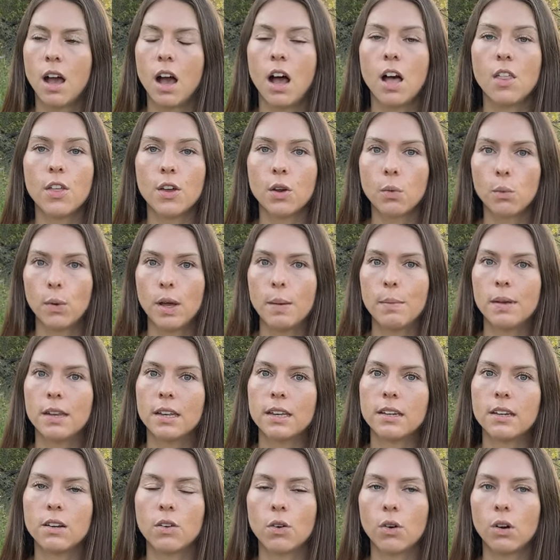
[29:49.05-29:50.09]
other
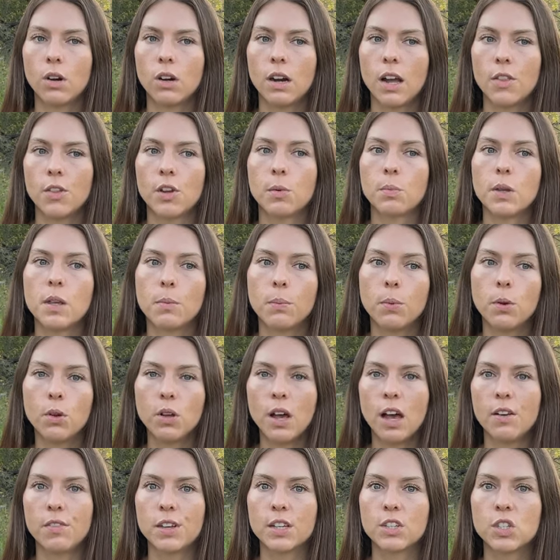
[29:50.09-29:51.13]
women or other people
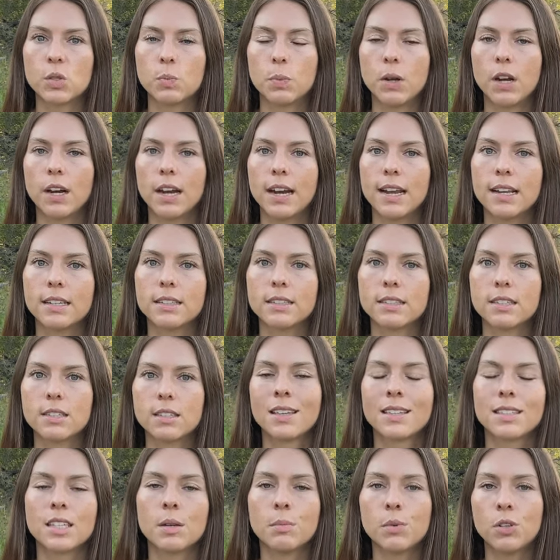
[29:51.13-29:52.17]
have experienced
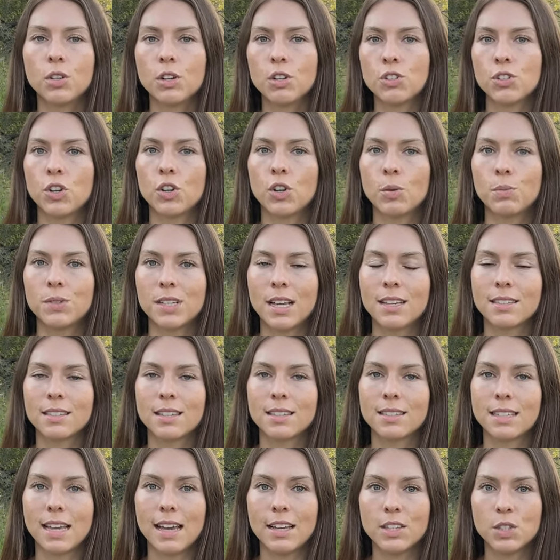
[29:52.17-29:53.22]
similar
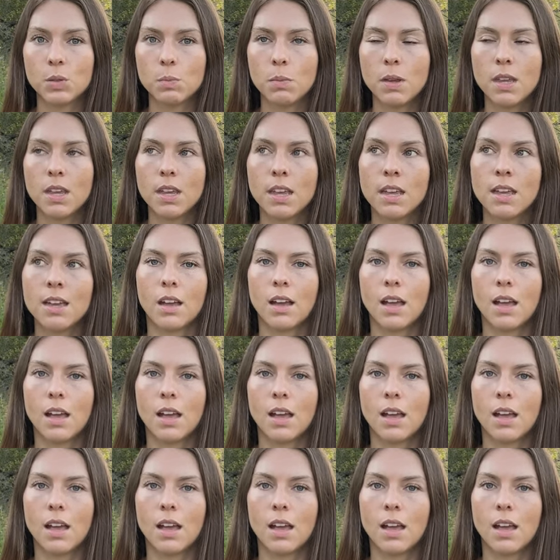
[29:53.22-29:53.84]
circumstances as me,